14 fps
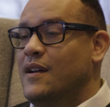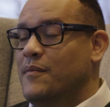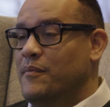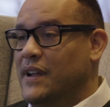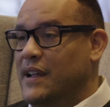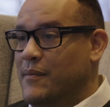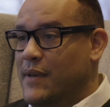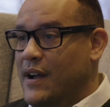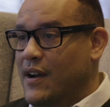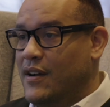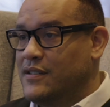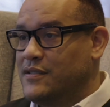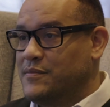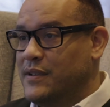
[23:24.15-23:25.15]
Me and my
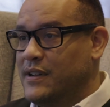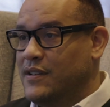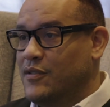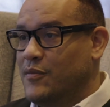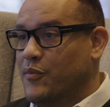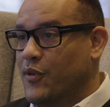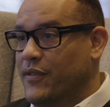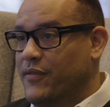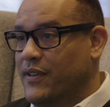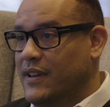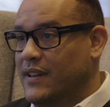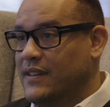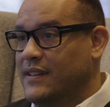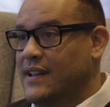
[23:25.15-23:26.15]
husband, or
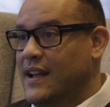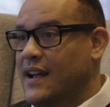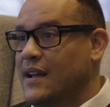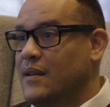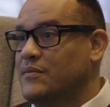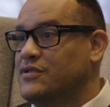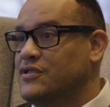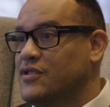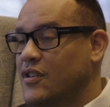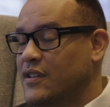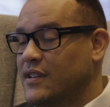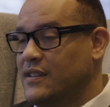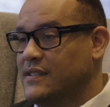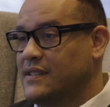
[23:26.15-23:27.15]
boyfriend at the time,
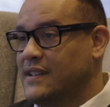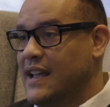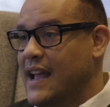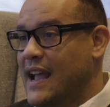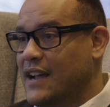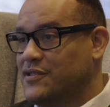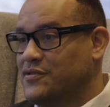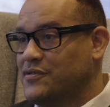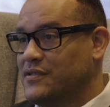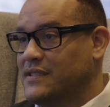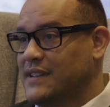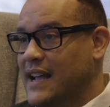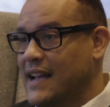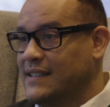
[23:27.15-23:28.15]
started this
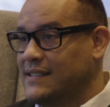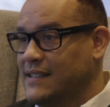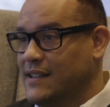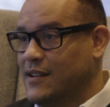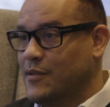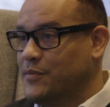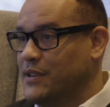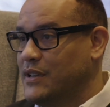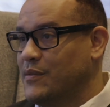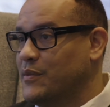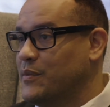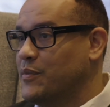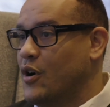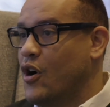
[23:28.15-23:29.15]
extras casting company.
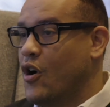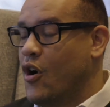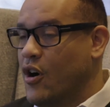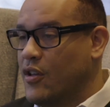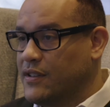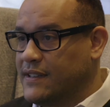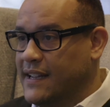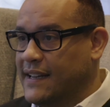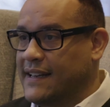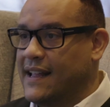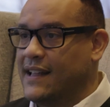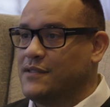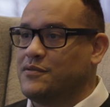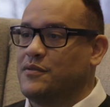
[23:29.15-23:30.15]
We bought all the
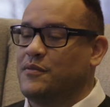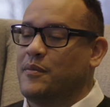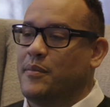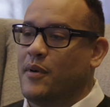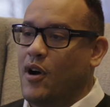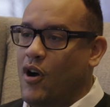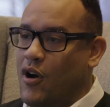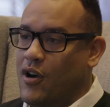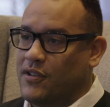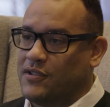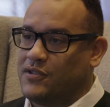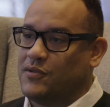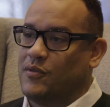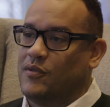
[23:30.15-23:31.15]
technology, we bought all
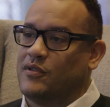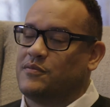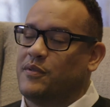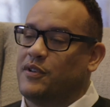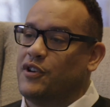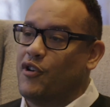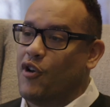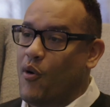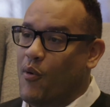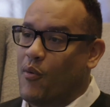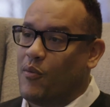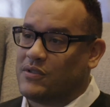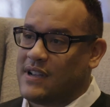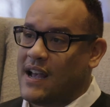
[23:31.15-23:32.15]
the tools, but no
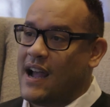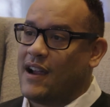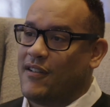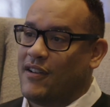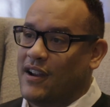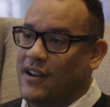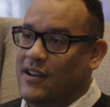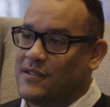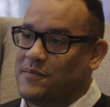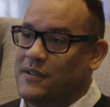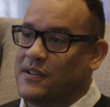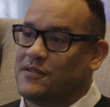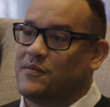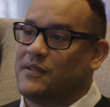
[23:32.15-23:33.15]
one was hiring us
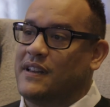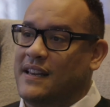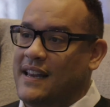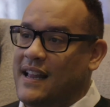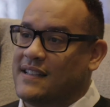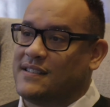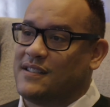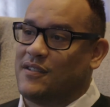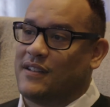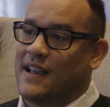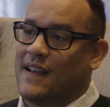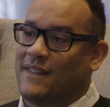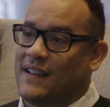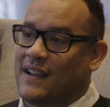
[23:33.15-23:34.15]
because we didn't necessarily
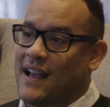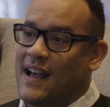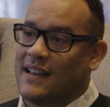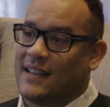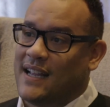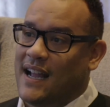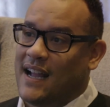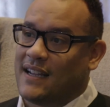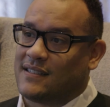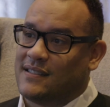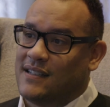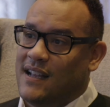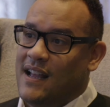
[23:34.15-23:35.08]
have the contacts.